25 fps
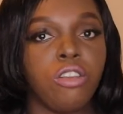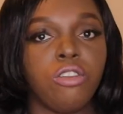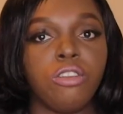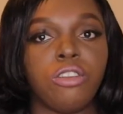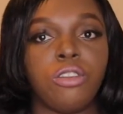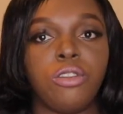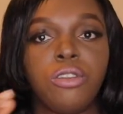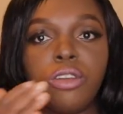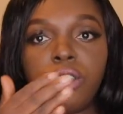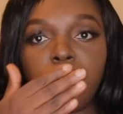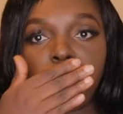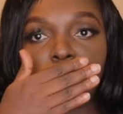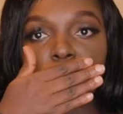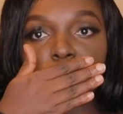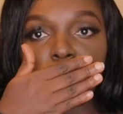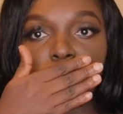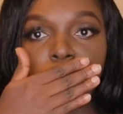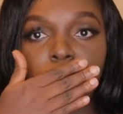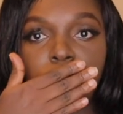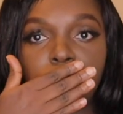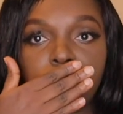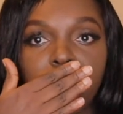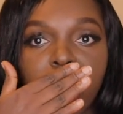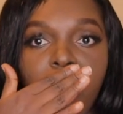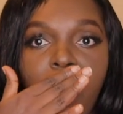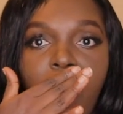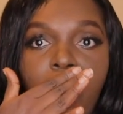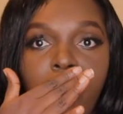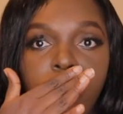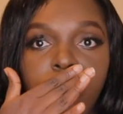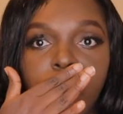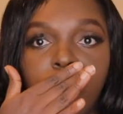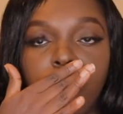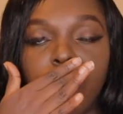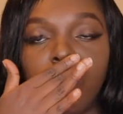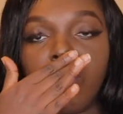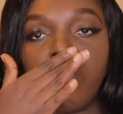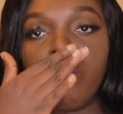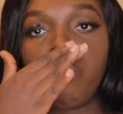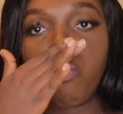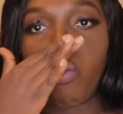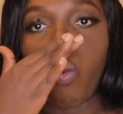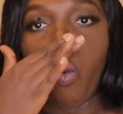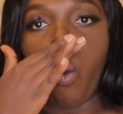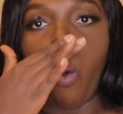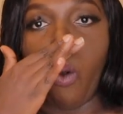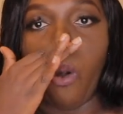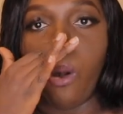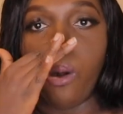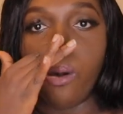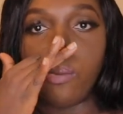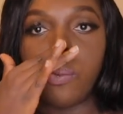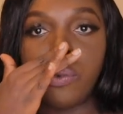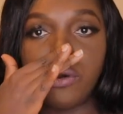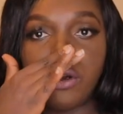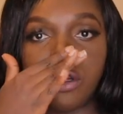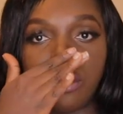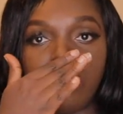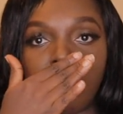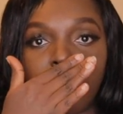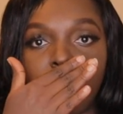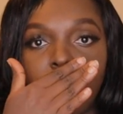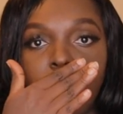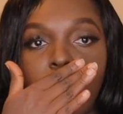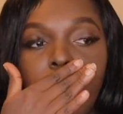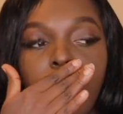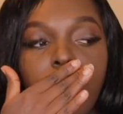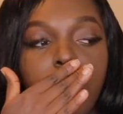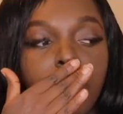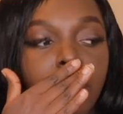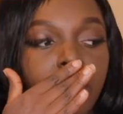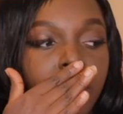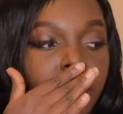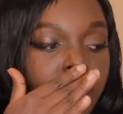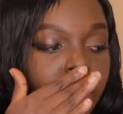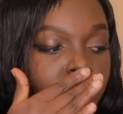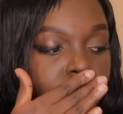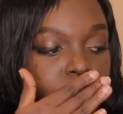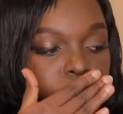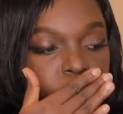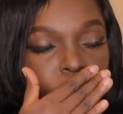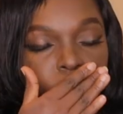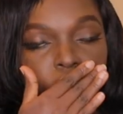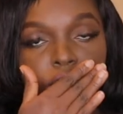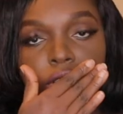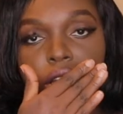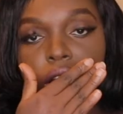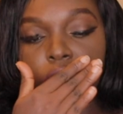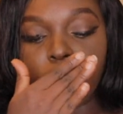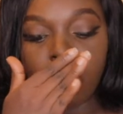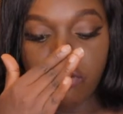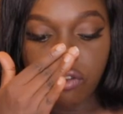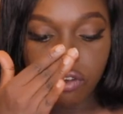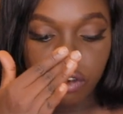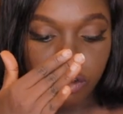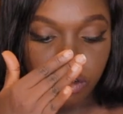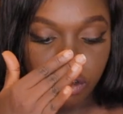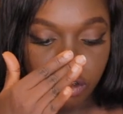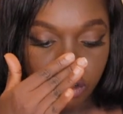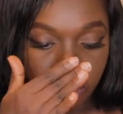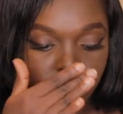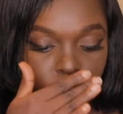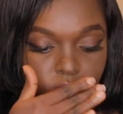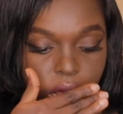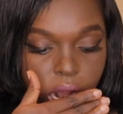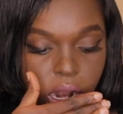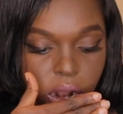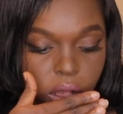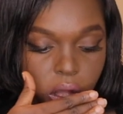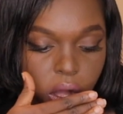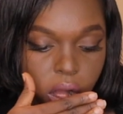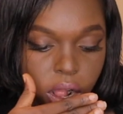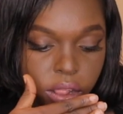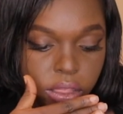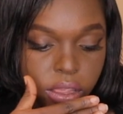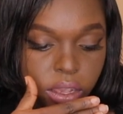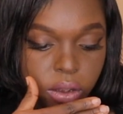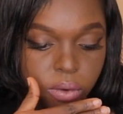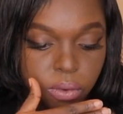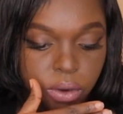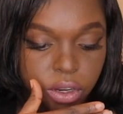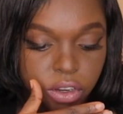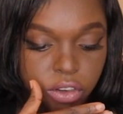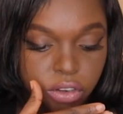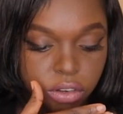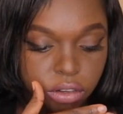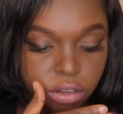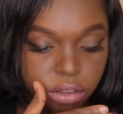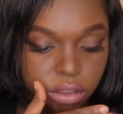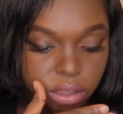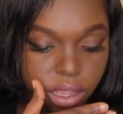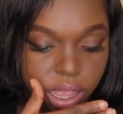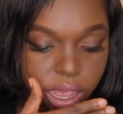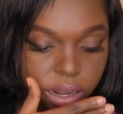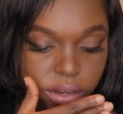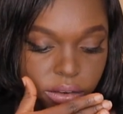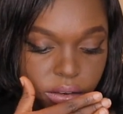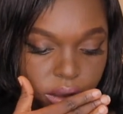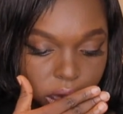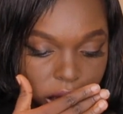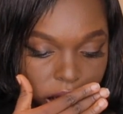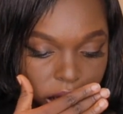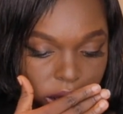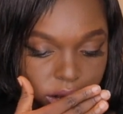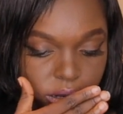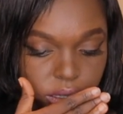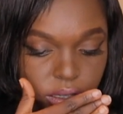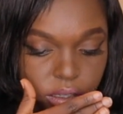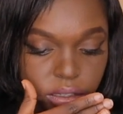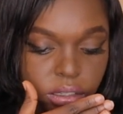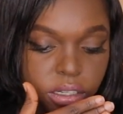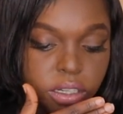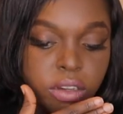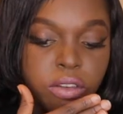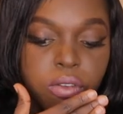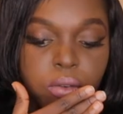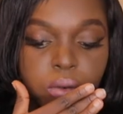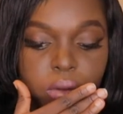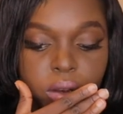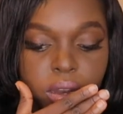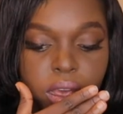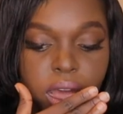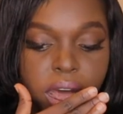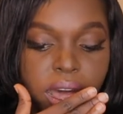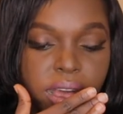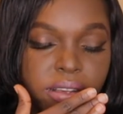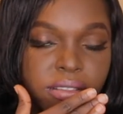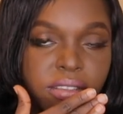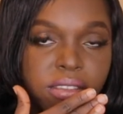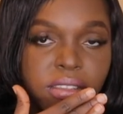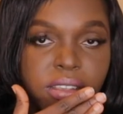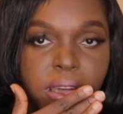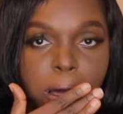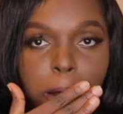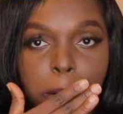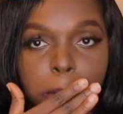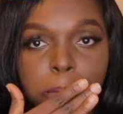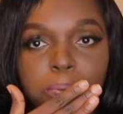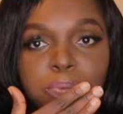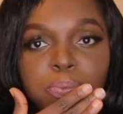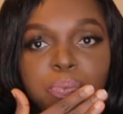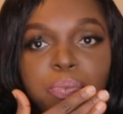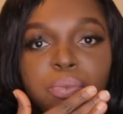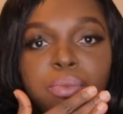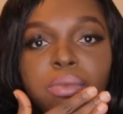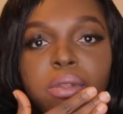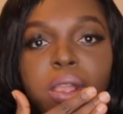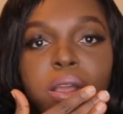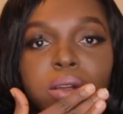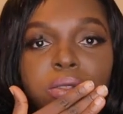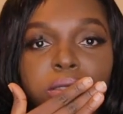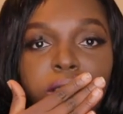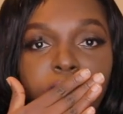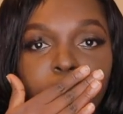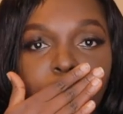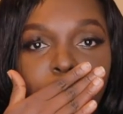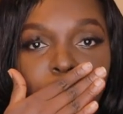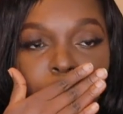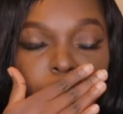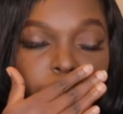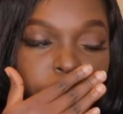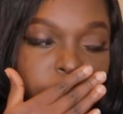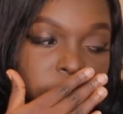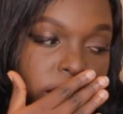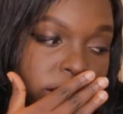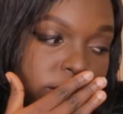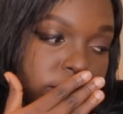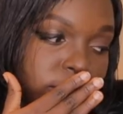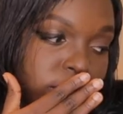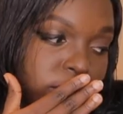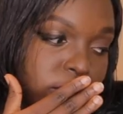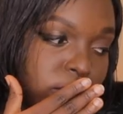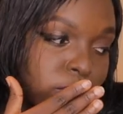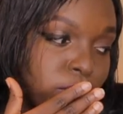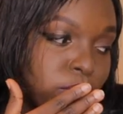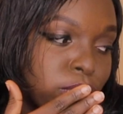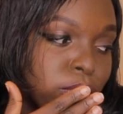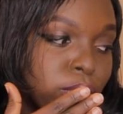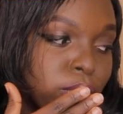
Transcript: So that's it, guys. Hope you enjoy. I'm gonna finish the food. Those are all the questions that I thought I should answer. Thank you much.